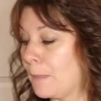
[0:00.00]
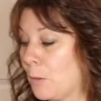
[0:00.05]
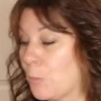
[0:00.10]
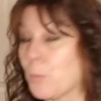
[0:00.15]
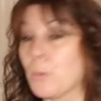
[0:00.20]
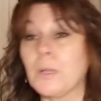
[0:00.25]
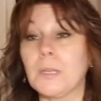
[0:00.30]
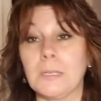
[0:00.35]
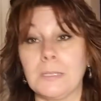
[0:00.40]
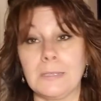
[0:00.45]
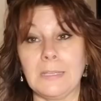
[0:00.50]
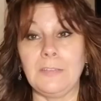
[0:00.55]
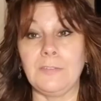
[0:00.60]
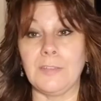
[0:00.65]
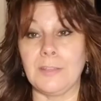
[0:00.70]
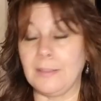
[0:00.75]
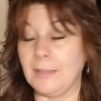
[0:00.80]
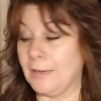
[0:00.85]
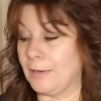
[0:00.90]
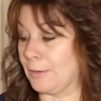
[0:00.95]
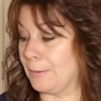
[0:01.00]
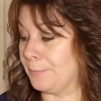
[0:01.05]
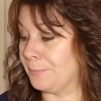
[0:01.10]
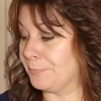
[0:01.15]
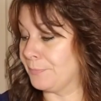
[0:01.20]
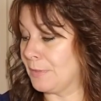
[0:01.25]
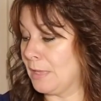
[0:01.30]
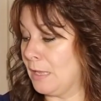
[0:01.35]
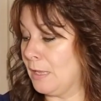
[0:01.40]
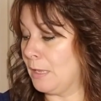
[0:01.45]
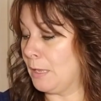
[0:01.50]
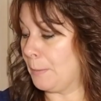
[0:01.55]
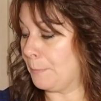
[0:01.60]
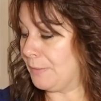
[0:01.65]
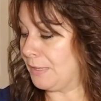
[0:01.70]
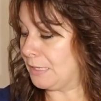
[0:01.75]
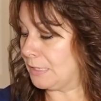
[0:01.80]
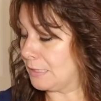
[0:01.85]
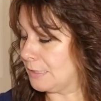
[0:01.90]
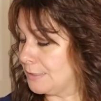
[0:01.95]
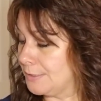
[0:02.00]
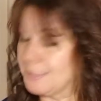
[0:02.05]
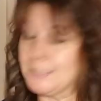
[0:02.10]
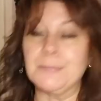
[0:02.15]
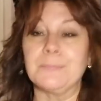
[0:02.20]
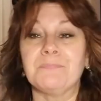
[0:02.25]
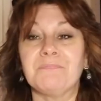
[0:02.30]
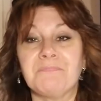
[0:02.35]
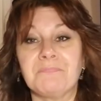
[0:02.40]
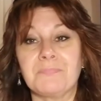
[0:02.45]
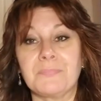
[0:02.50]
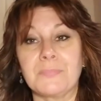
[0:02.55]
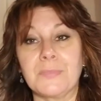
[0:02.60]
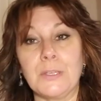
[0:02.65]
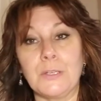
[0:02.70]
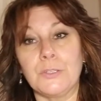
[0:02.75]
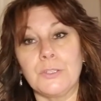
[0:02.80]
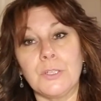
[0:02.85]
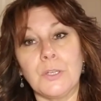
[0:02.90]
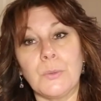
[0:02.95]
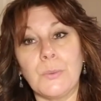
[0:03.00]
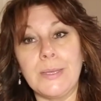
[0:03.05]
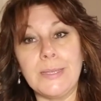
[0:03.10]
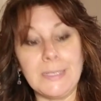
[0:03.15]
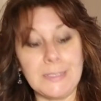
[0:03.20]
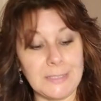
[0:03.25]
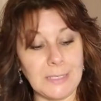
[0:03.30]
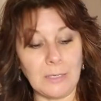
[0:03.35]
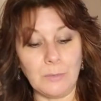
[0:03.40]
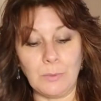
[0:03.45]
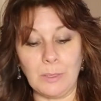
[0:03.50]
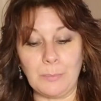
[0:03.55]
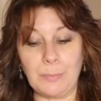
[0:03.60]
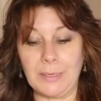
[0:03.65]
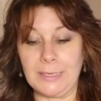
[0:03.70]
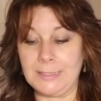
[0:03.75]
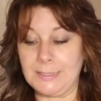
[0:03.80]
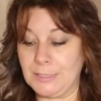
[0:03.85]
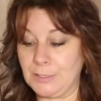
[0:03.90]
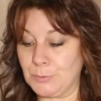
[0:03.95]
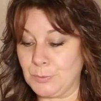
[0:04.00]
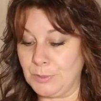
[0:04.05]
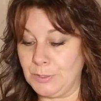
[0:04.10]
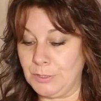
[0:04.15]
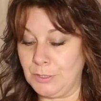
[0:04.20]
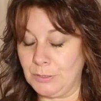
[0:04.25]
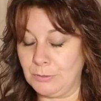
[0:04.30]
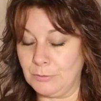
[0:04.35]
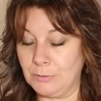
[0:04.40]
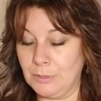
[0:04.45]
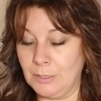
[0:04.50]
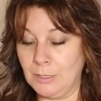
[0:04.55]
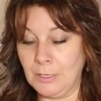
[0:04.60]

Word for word: We're going to leave it there because there's no way to tell what Pisces would do